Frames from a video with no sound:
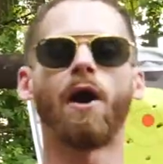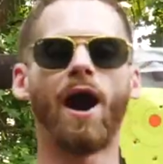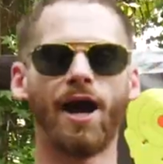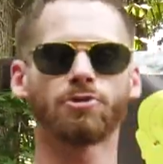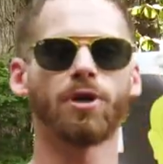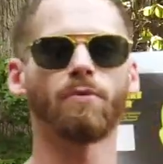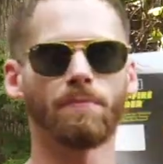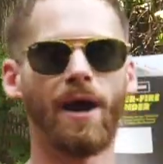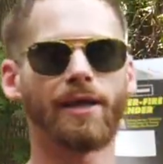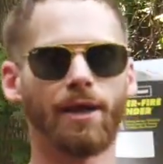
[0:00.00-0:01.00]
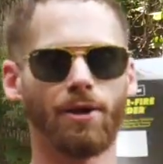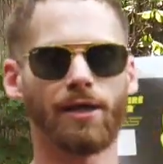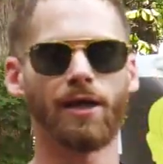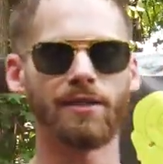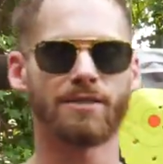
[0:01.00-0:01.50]
I train with my carry
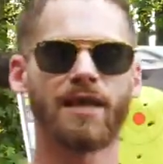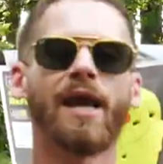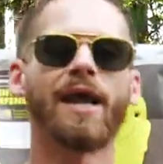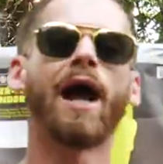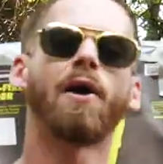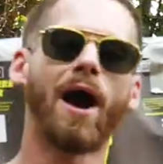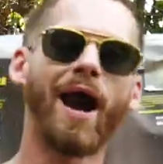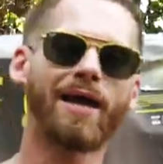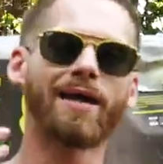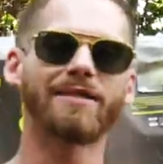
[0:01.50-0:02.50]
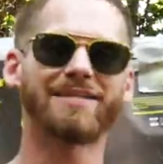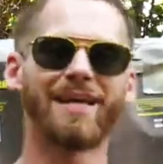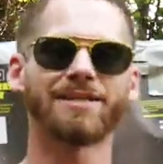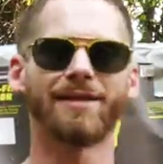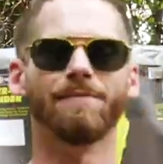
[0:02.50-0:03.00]
guns and how I kind of
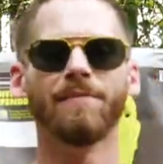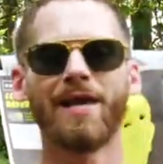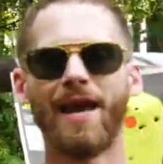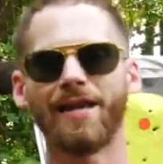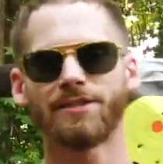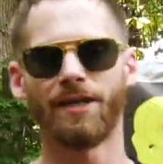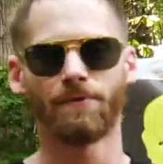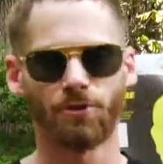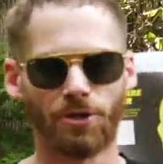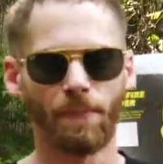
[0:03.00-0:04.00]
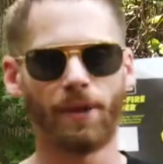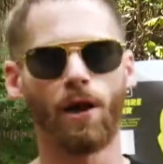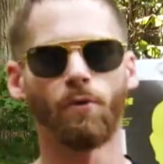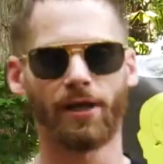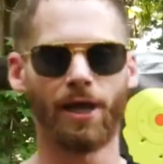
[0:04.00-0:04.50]
test them and see if there's something I
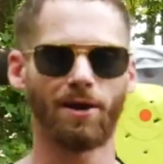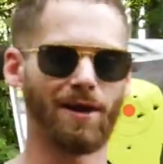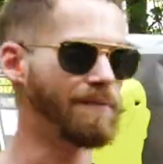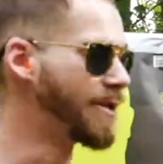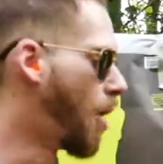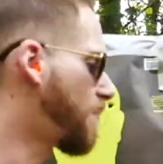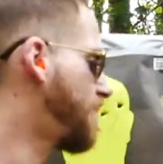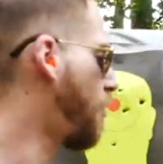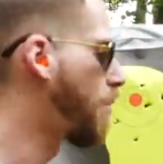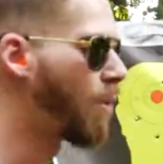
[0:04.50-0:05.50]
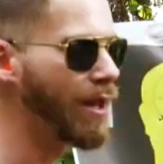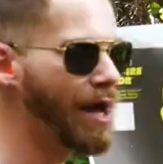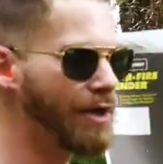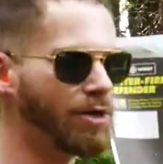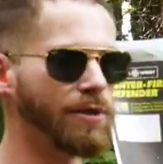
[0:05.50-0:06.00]
want to carry. If they don't perform well out
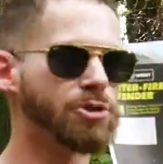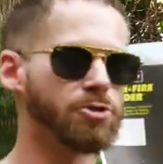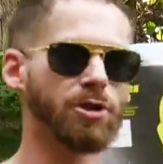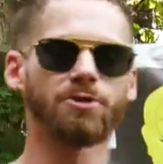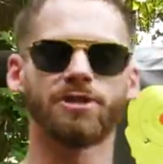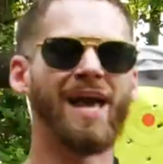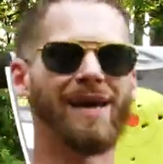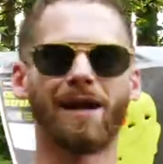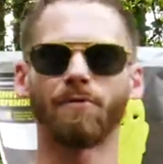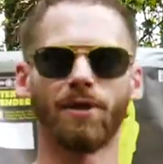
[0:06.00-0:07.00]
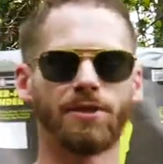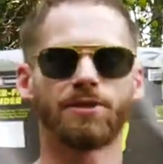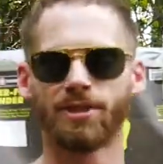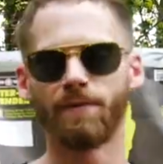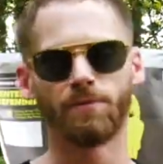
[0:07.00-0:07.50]
here on these drills and I really
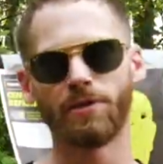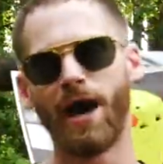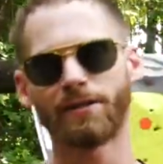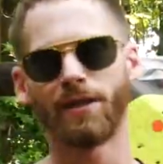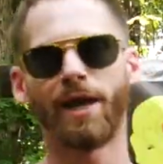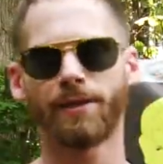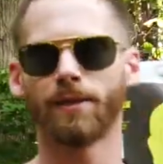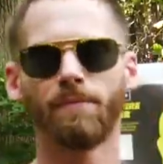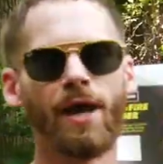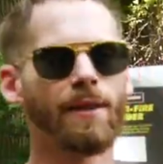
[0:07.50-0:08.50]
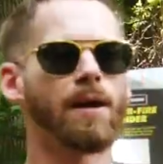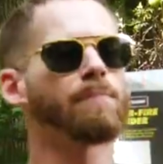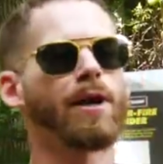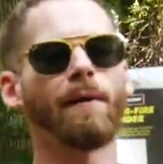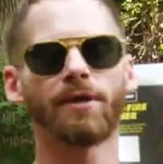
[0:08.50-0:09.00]
seem not to like them, then I'm
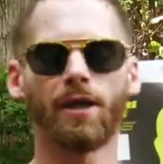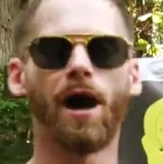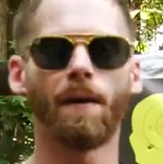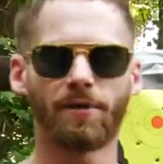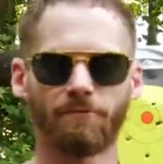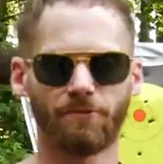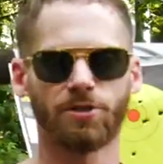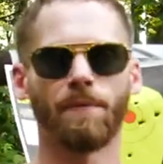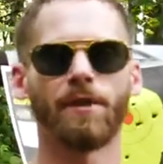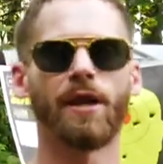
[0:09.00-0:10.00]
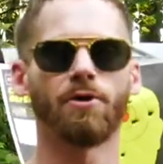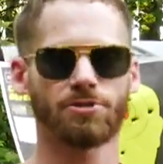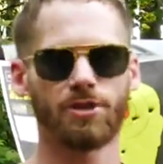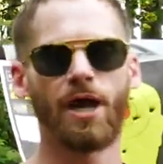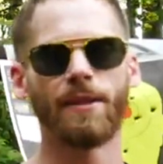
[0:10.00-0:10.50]
probably going to opt in for something else
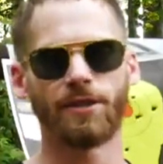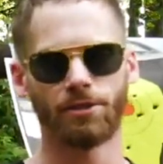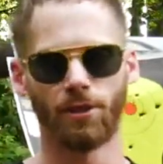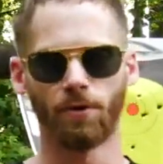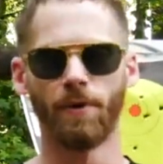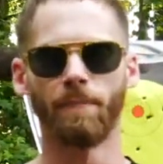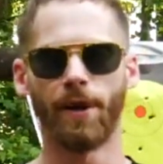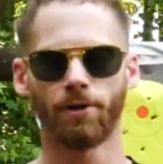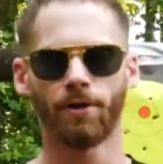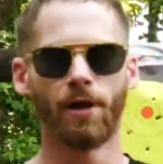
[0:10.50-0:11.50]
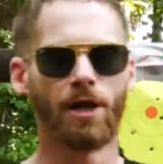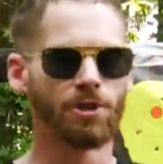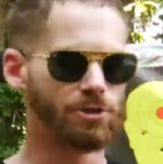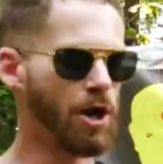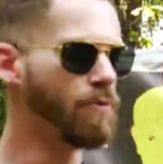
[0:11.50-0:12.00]
that's a little bit better.
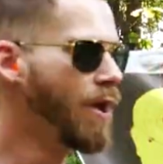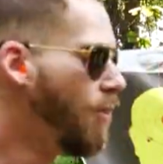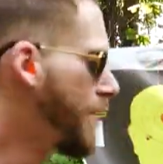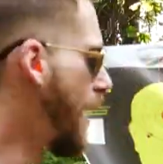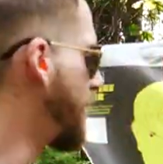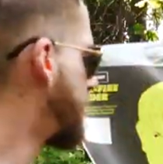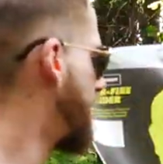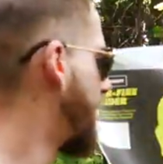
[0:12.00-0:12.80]
So with that being said,